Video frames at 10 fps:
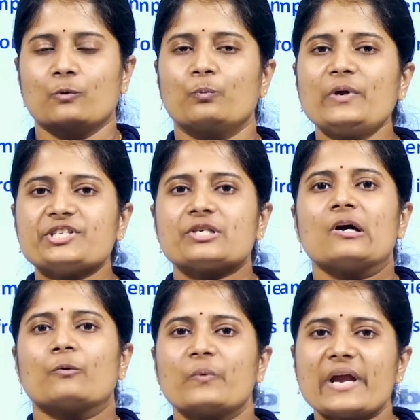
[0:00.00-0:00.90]
which
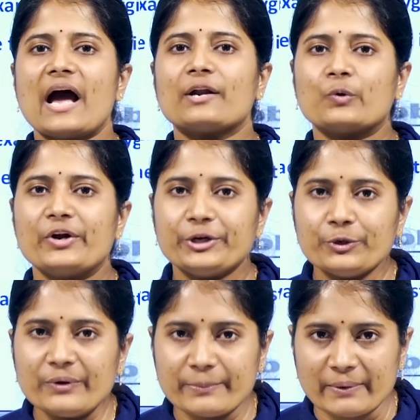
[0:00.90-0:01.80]
we are going
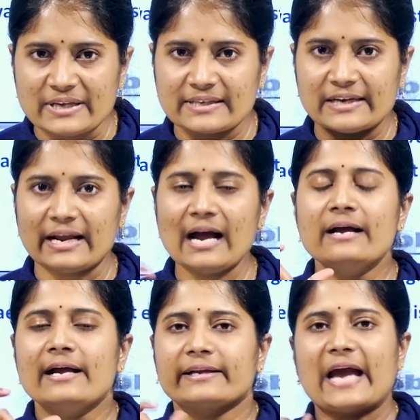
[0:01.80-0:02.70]
to represent a
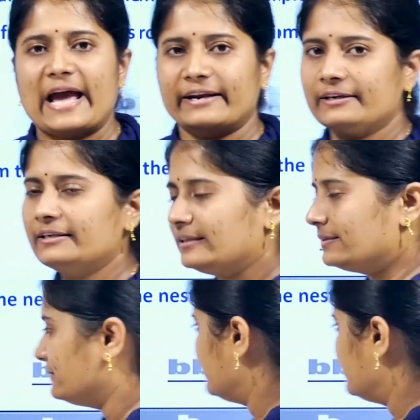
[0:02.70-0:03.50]
character.